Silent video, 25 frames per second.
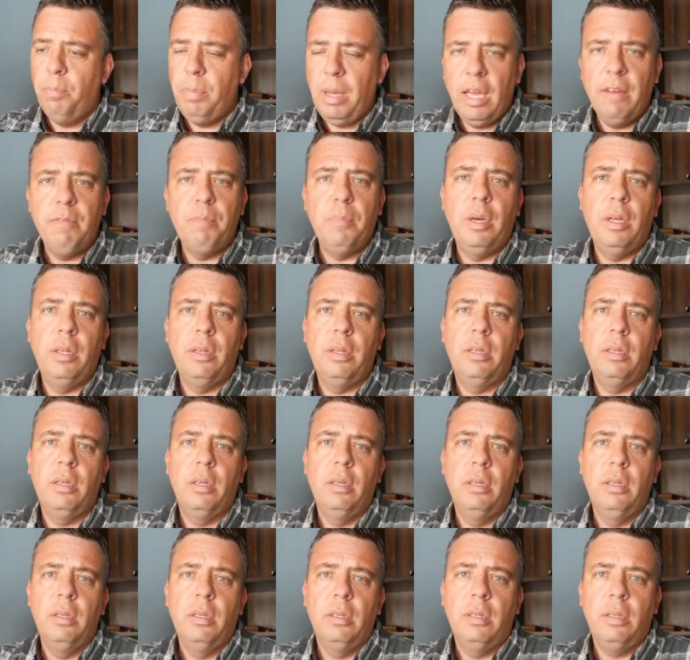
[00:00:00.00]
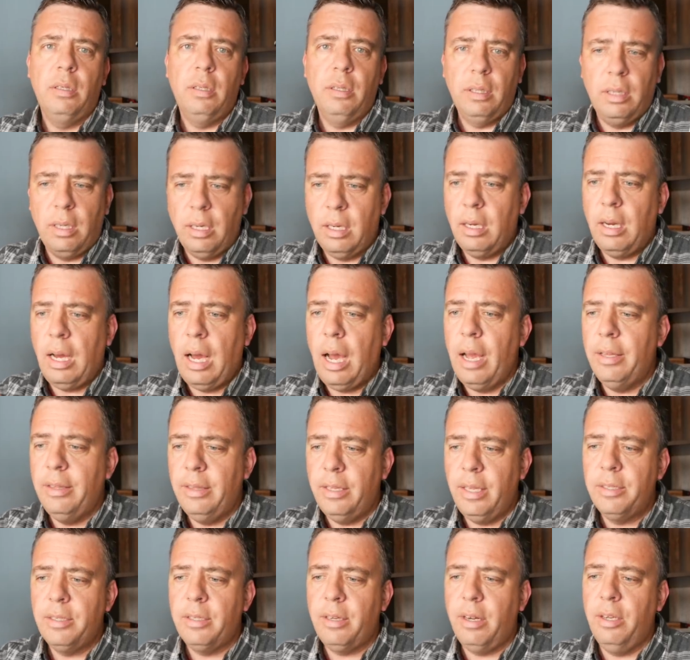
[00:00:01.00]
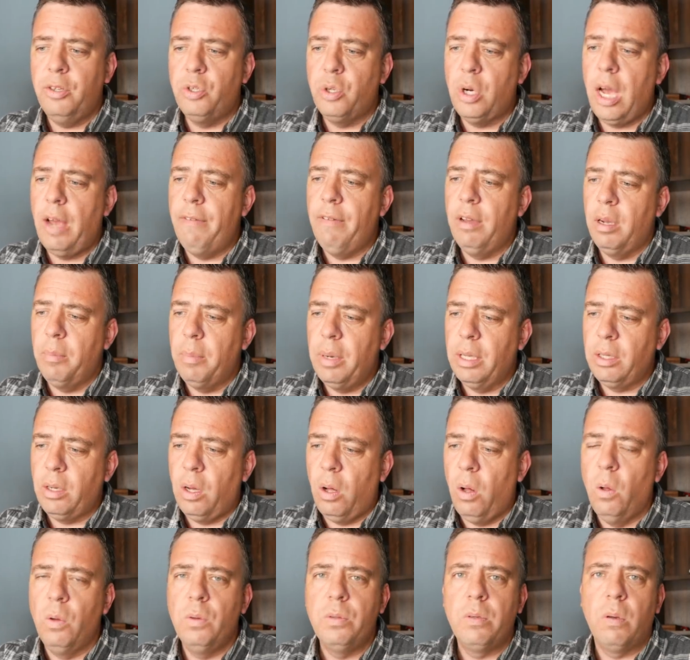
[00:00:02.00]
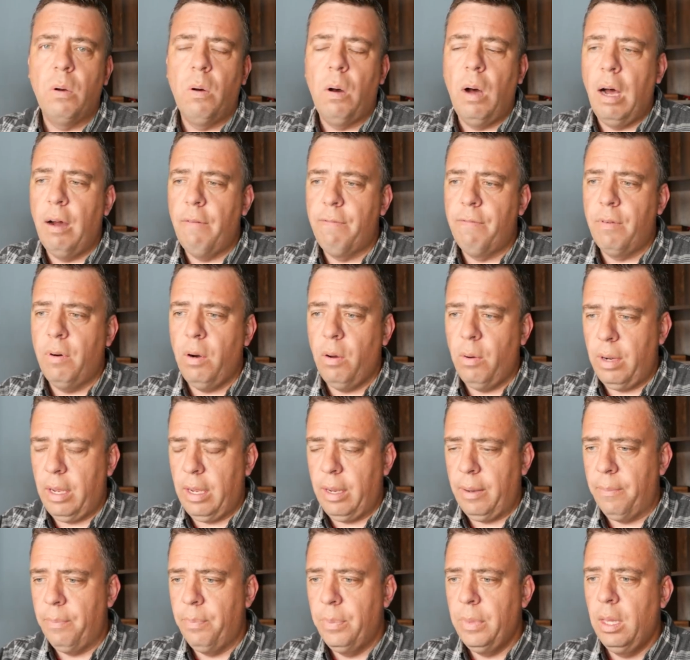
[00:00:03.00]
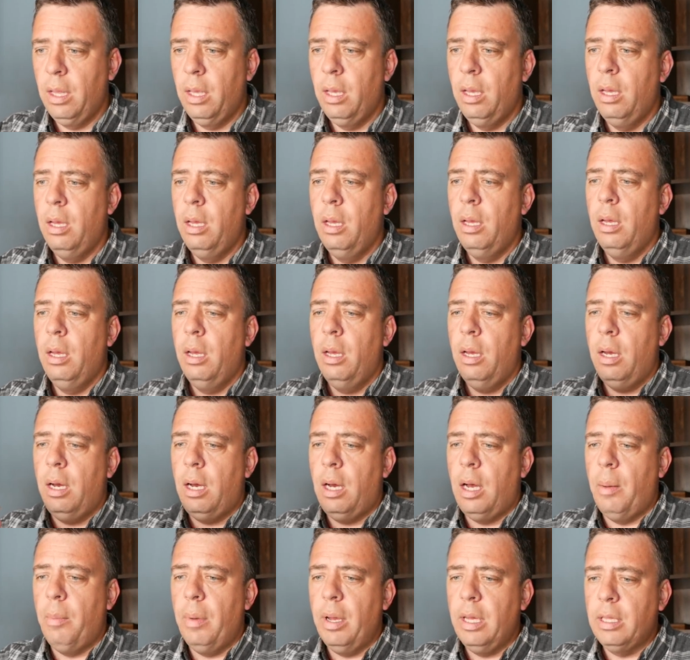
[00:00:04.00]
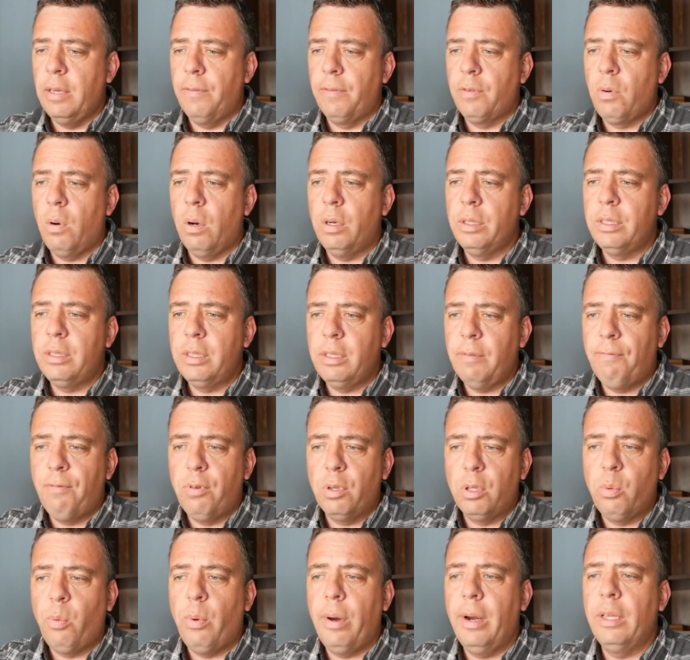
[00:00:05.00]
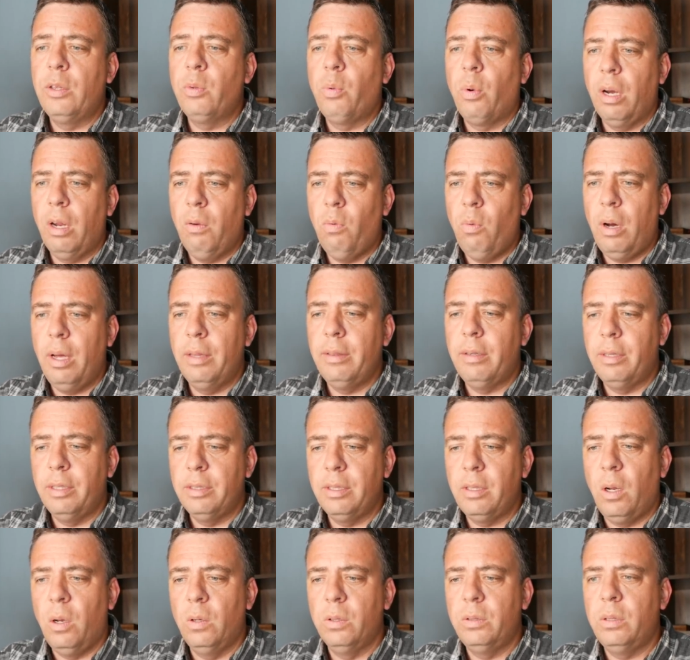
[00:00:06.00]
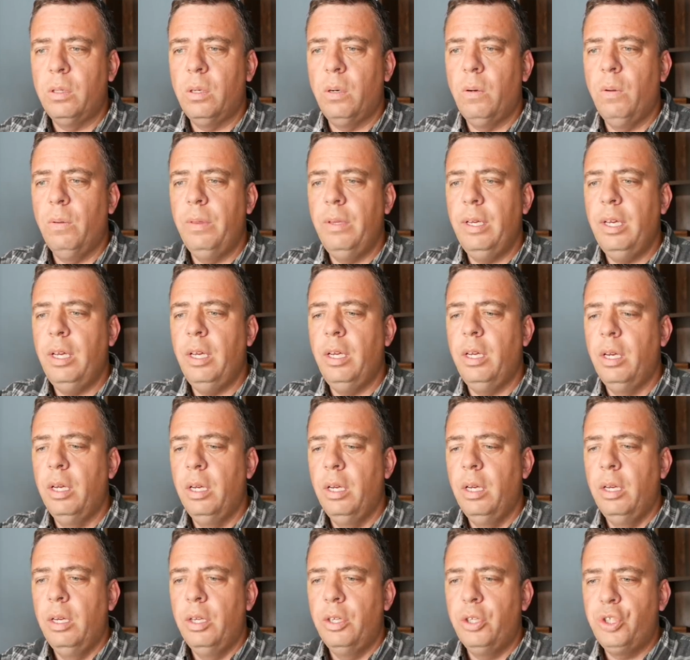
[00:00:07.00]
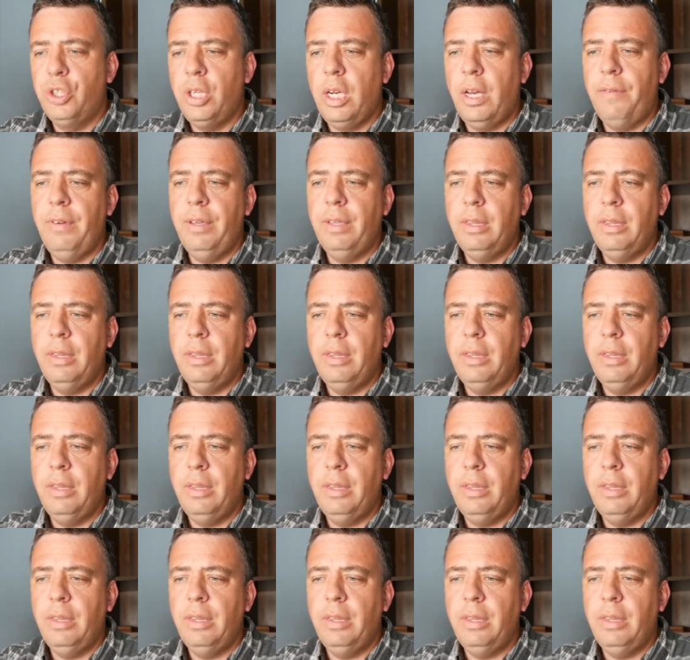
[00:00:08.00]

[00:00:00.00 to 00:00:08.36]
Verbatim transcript: pavement, uh, high-intensity driving, but also off-roading. Um, and of course, for twenty twenty-one, there is also the Chevy